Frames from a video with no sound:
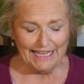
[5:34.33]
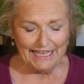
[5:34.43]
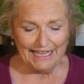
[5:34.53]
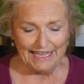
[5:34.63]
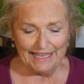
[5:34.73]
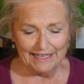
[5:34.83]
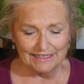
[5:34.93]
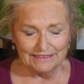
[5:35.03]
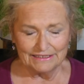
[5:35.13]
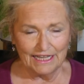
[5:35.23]

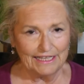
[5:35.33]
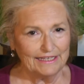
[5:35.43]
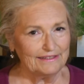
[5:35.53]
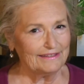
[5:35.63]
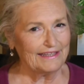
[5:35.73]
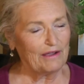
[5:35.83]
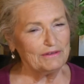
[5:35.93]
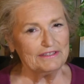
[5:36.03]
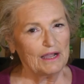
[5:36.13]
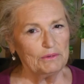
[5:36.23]
And that
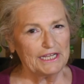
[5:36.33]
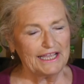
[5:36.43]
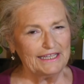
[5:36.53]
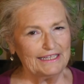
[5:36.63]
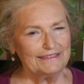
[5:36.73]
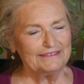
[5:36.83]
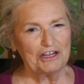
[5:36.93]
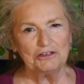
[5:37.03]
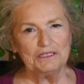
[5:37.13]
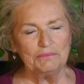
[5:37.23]
was not what I
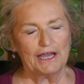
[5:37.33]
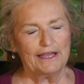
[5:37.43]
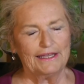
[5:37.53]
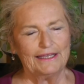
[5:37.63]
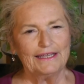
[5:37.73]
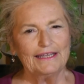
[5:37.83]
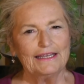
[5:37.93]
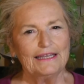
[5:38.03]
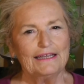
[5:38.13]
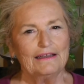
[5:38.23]
started my
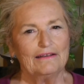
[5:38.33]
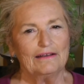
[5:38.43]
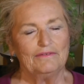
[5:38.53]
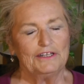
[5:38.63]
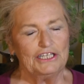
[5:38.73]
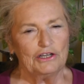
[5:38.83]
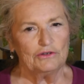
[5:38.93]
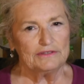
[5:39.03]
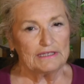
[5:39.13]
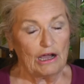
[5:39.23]

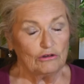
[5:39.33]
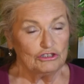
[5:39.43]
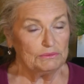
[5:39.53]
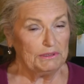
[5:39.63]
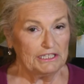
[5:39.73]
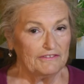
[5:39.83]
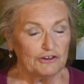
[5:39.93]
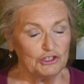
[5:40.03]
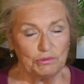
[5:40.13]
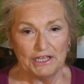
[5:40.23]
videos out to be in the
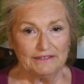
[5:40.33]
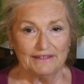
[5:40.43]
first place.